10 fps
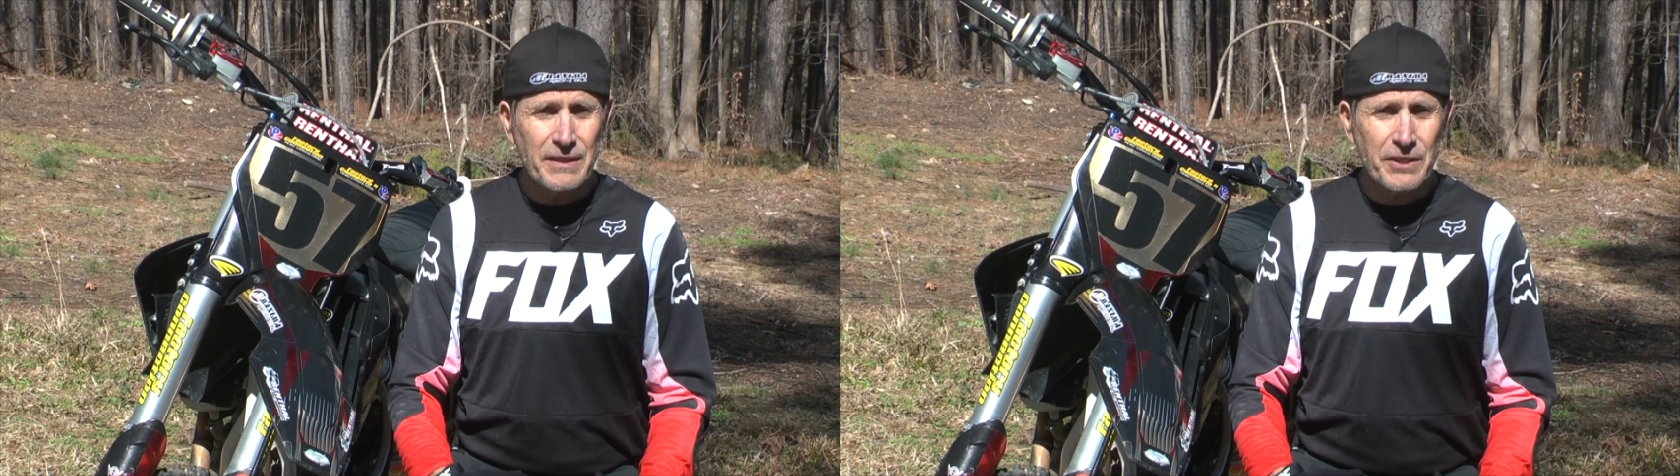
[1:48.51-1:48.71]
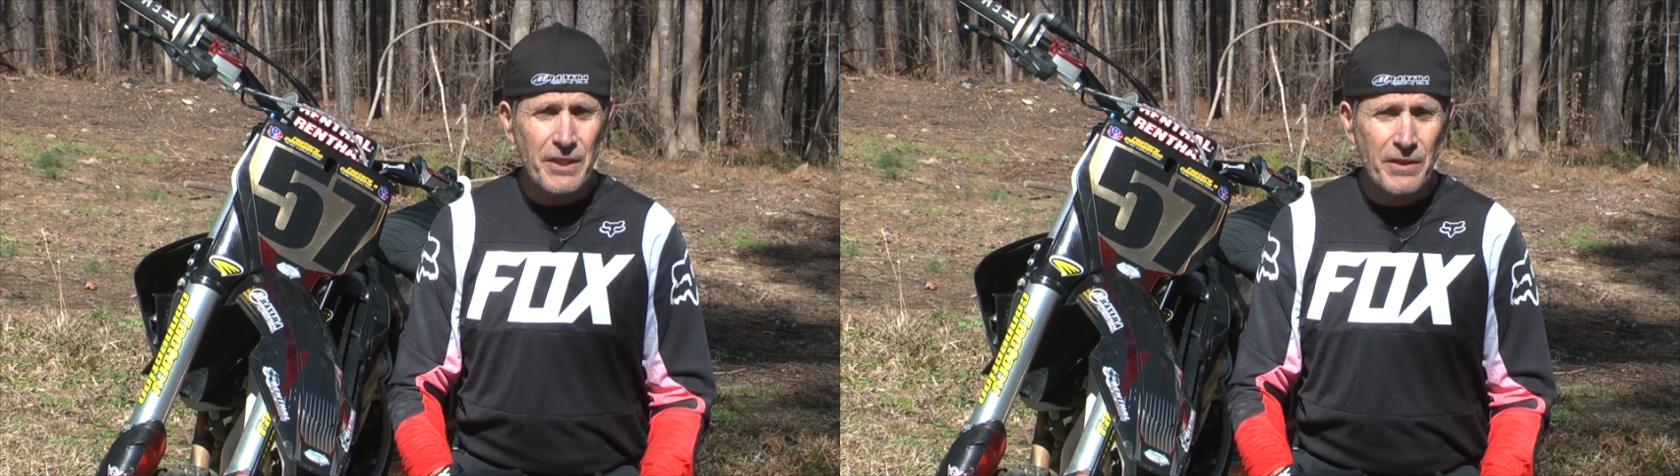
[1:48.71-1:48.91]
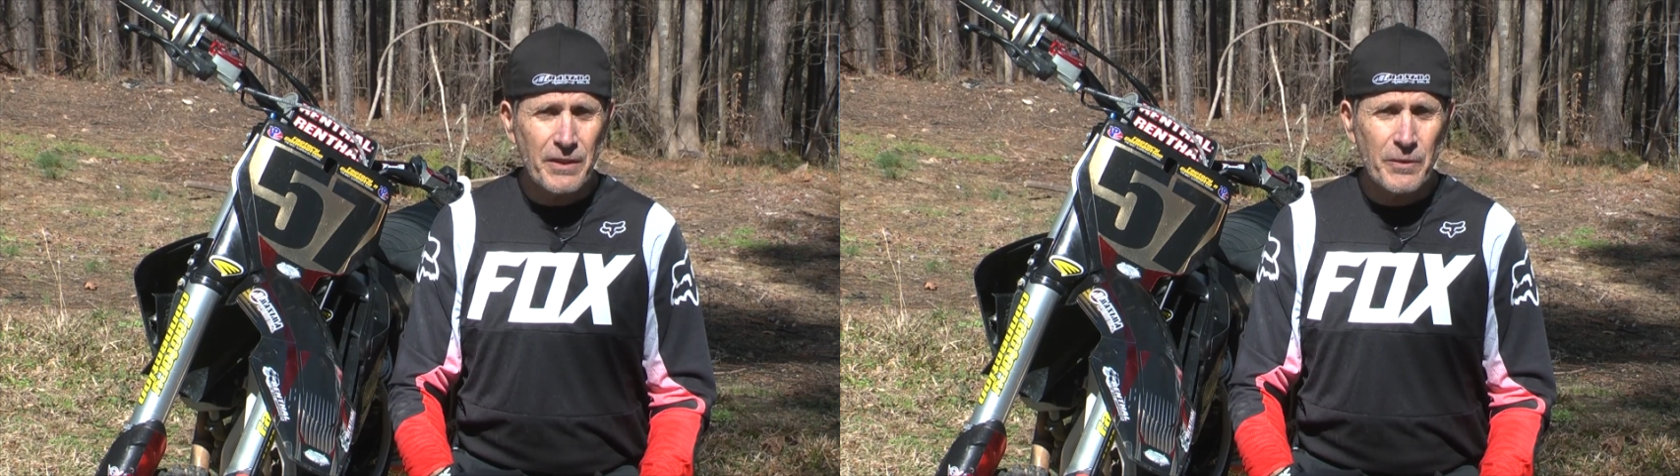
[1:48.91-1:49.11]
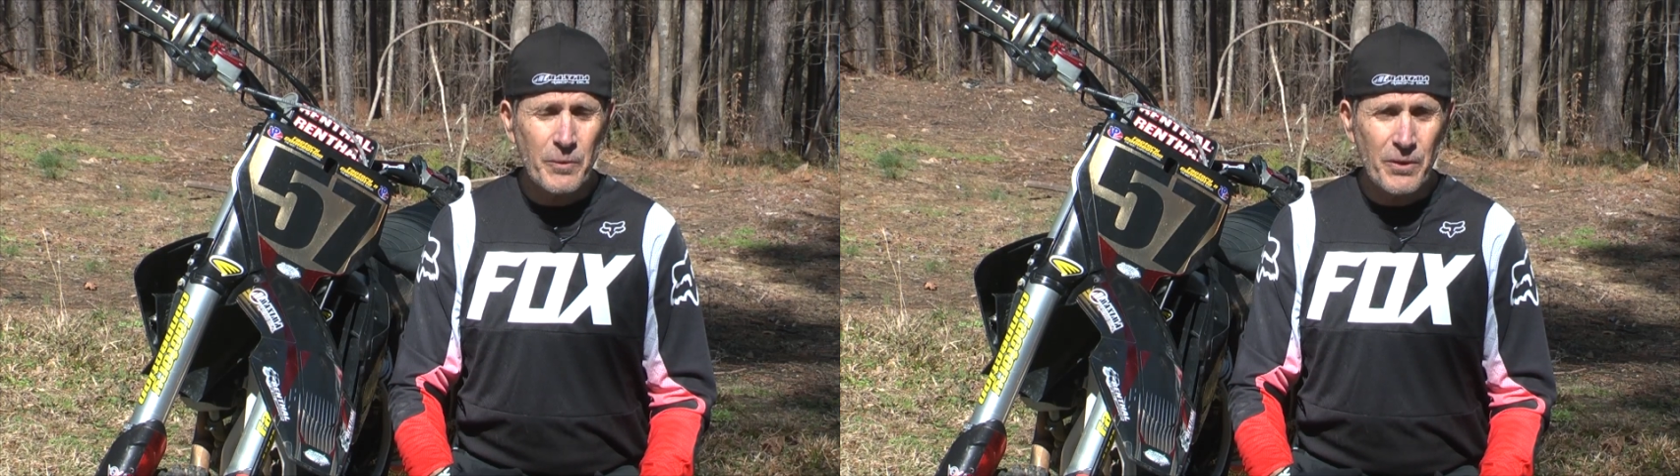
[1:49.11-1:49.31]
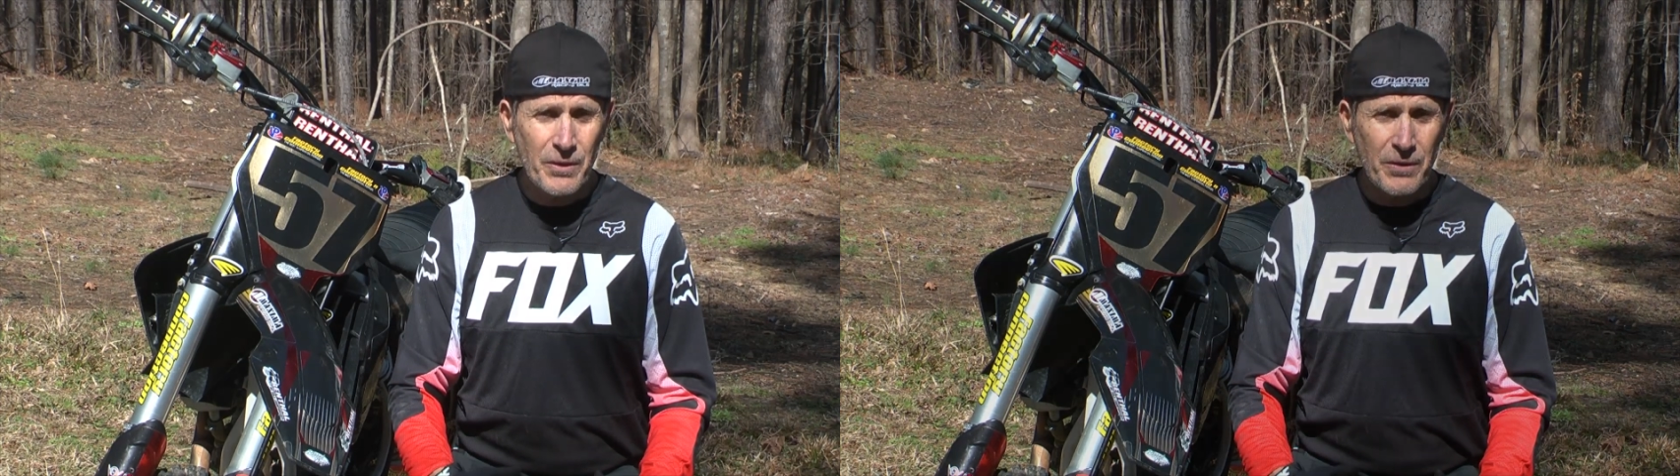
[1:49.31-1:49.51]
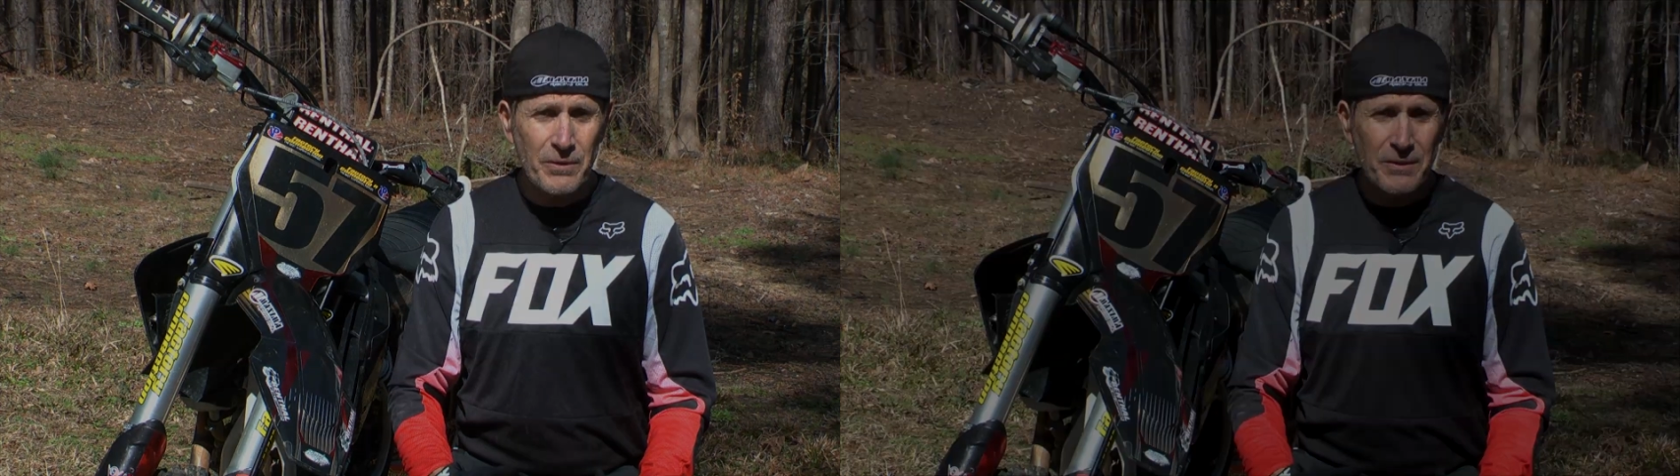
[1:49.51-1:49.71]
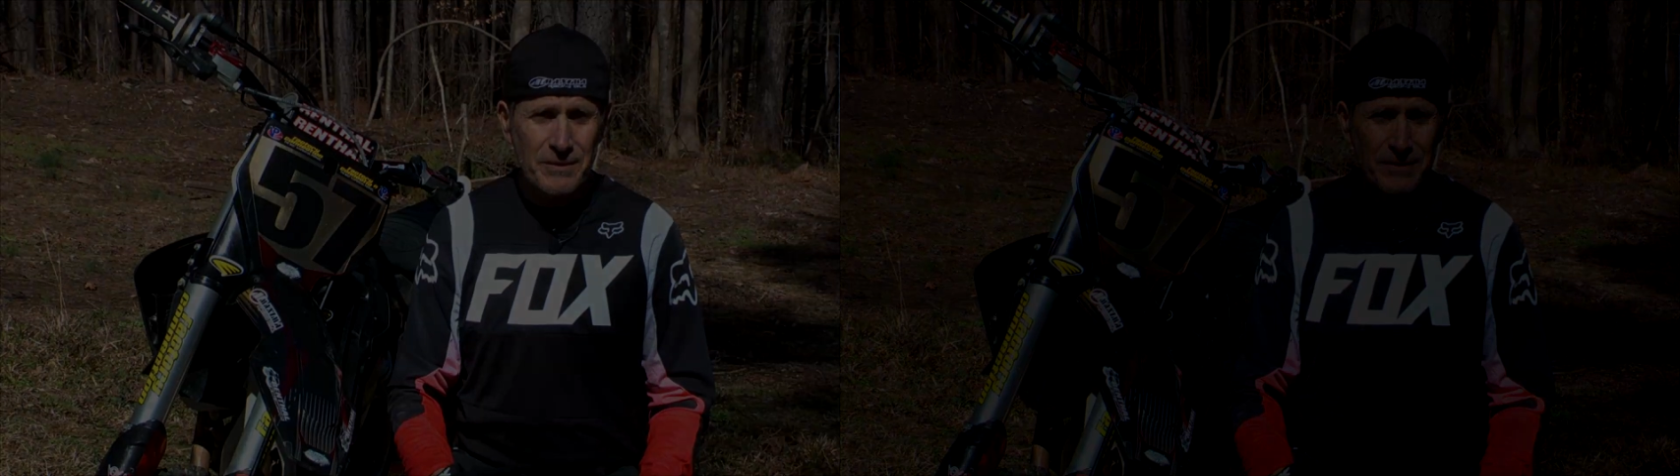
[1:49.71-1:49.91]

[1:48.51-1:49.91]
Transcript: in sharing it with you.